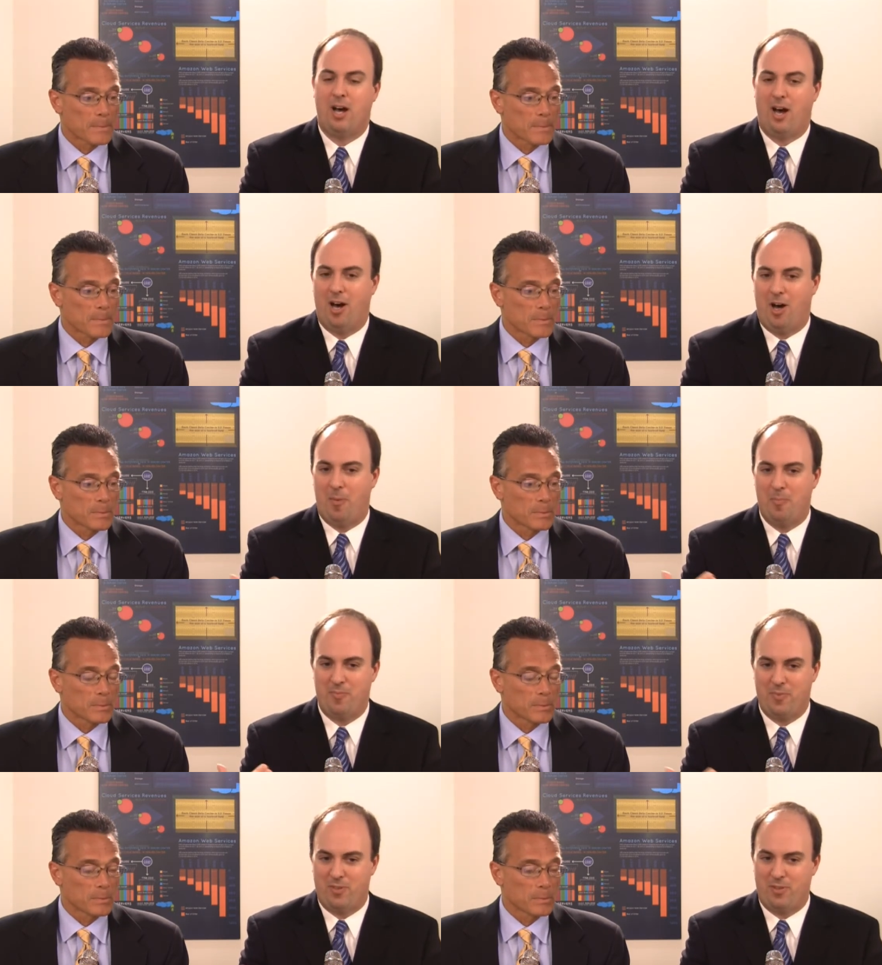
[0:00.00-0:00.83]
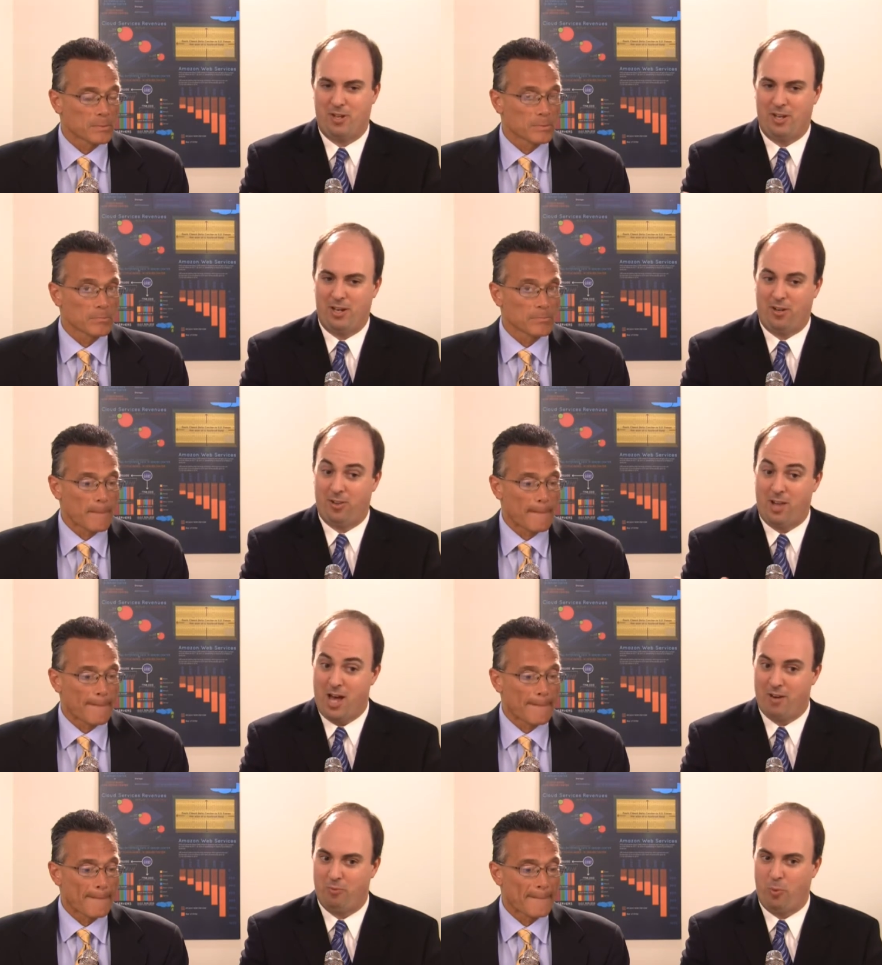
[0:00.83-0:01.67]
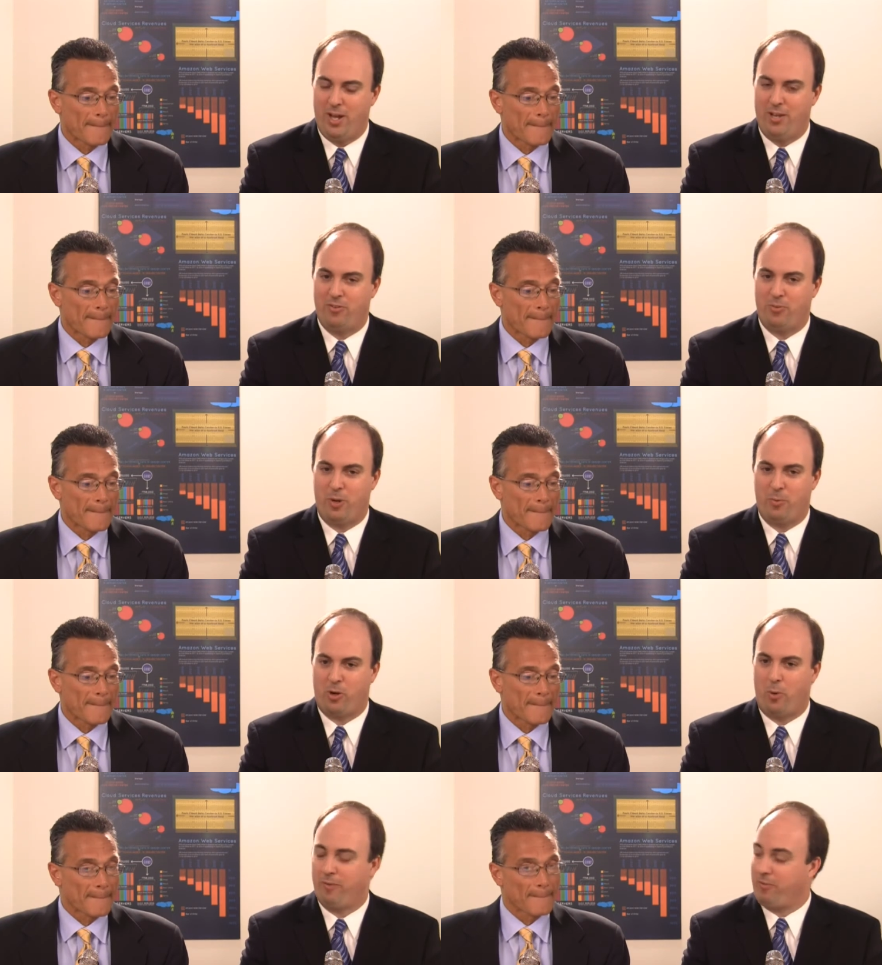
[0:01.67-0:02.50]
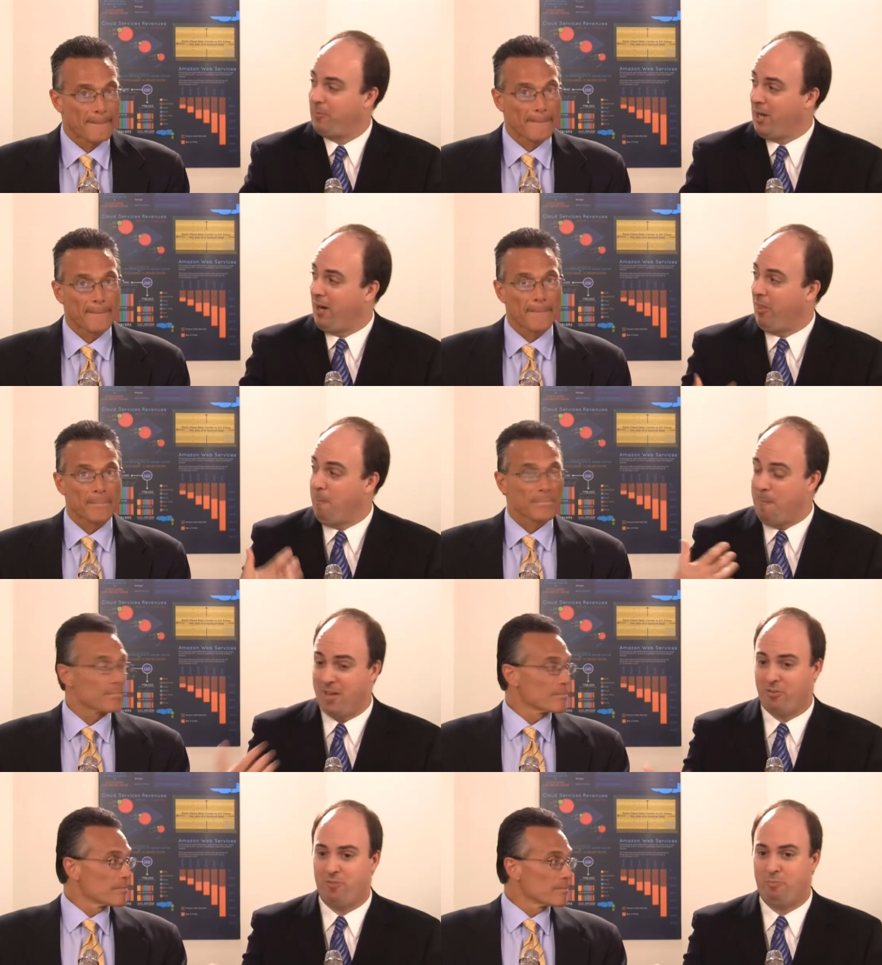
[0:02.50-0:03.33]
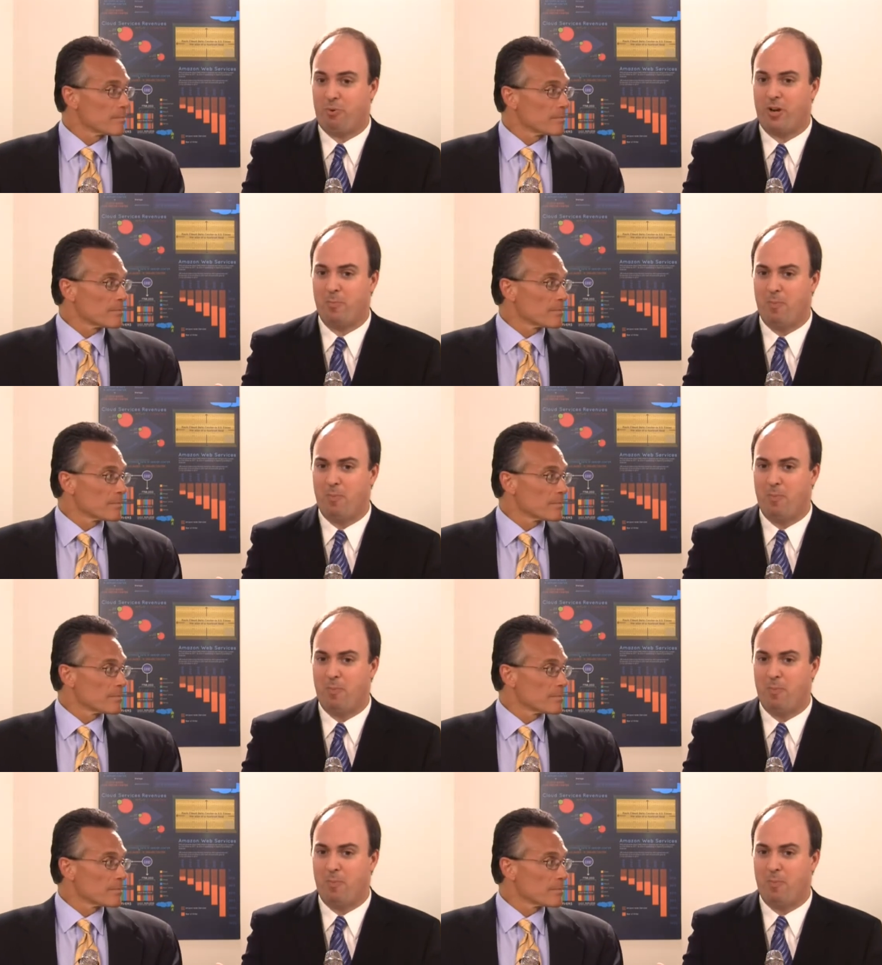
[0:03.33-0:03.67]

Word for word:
Speaker 1: Um, uh, in a lot of ways, we were going from kind of the best of breed